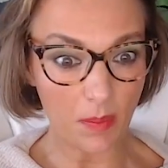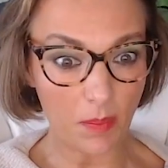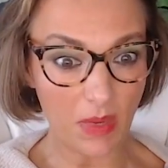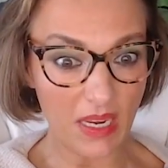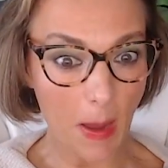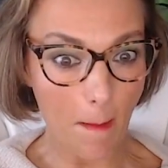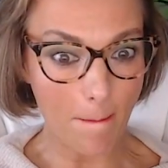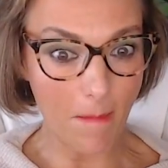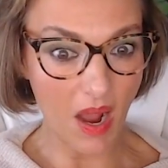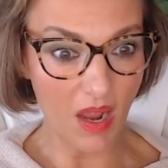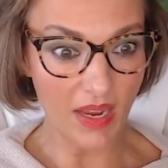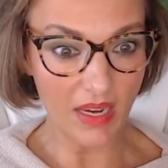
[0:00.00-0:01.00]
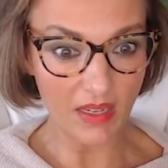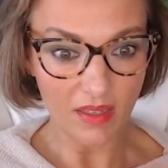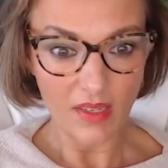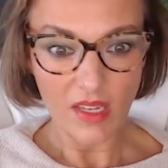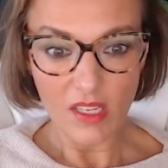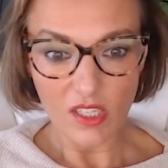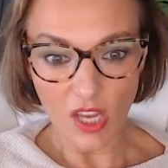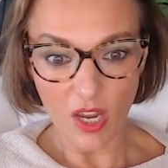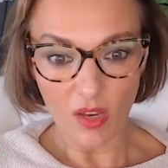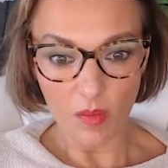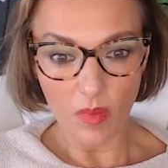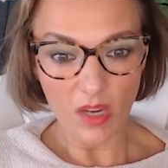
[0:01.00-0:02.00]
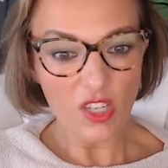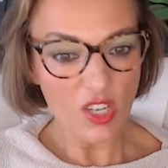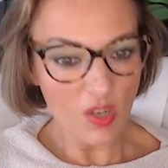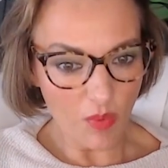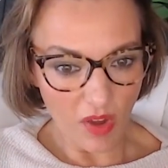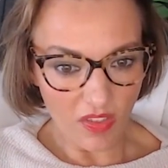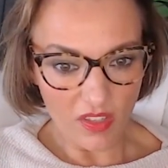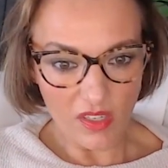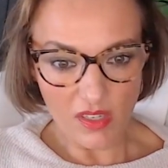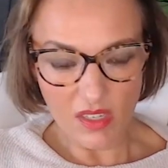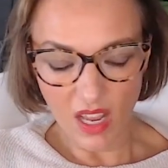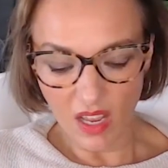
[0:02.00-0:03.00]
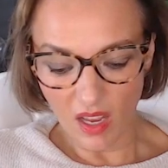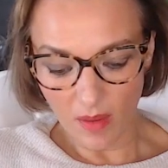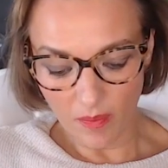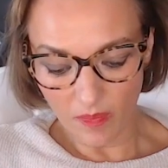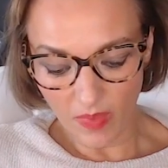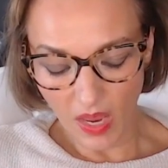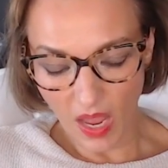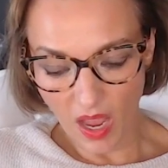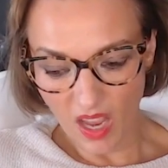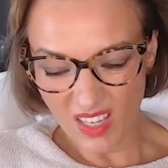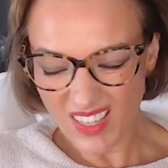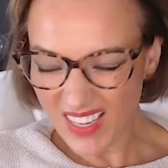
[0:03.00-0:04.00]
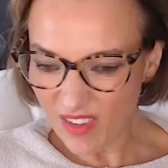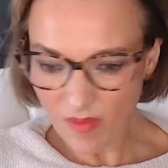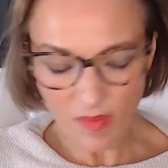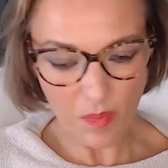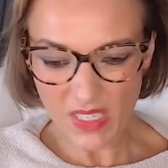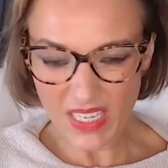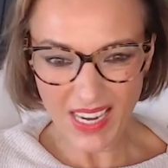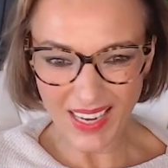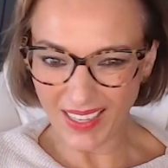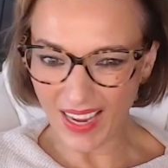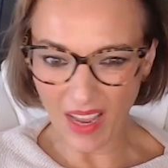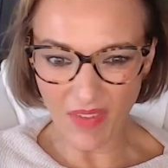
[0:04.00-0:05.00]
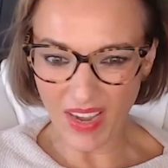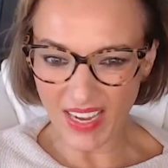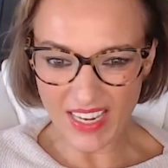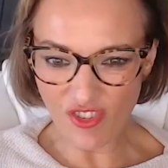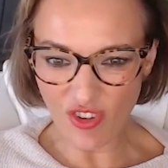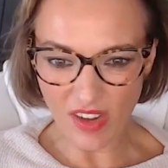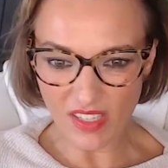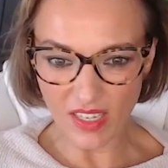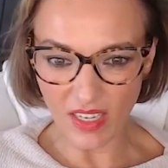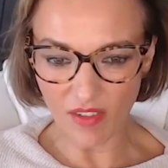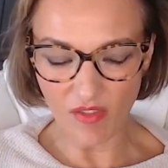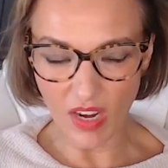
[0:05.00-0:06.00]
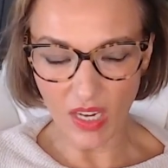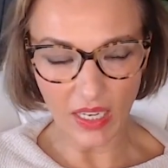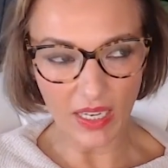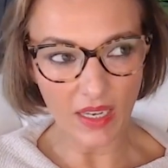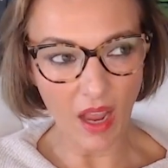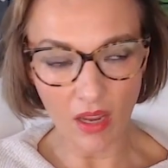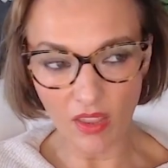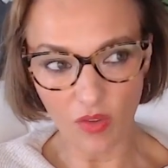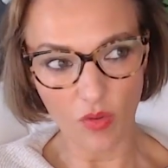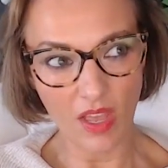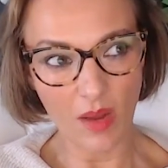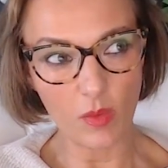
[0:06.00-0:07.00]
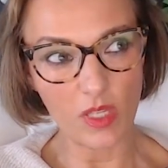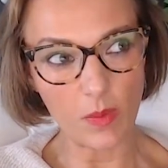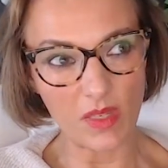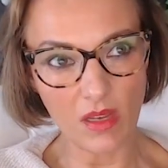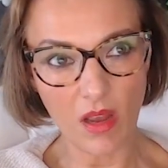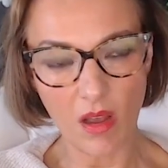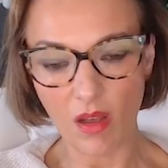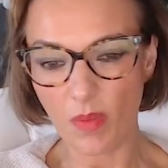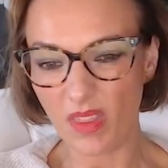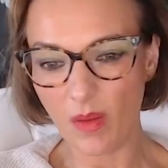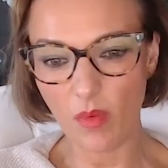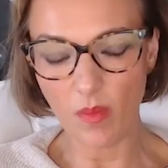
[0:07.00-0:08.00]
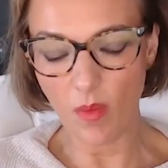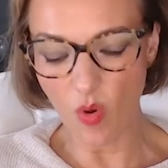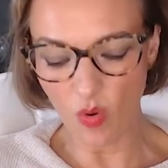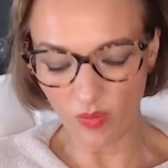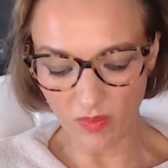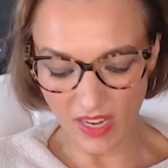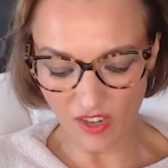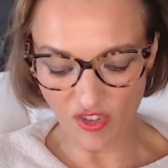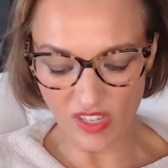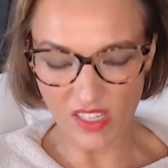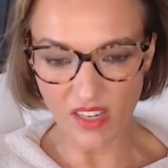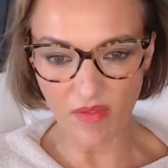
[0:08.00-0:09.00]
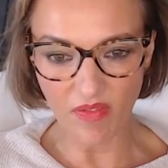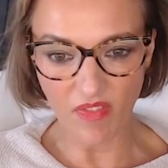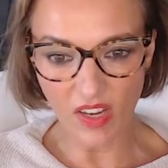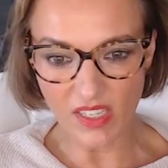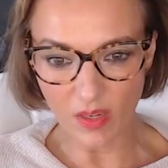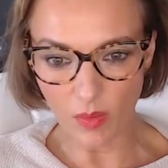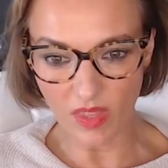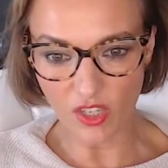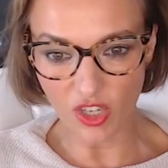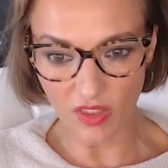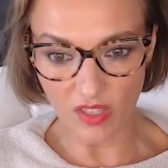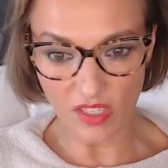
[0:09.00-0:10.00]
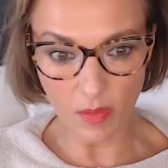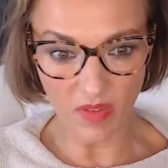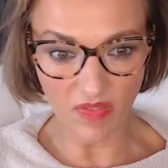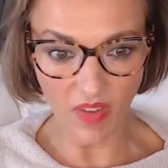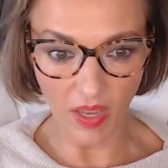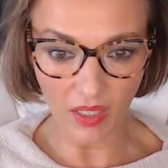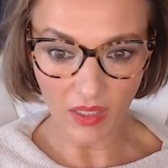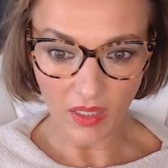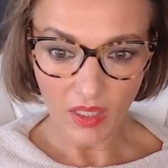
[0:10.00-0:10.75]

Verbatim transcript: be mine. So my two brothers um, uh, didn't particularly have any interest in it, really. I thought that was bizarre, but they were more interested in fighting with each other, to be fair.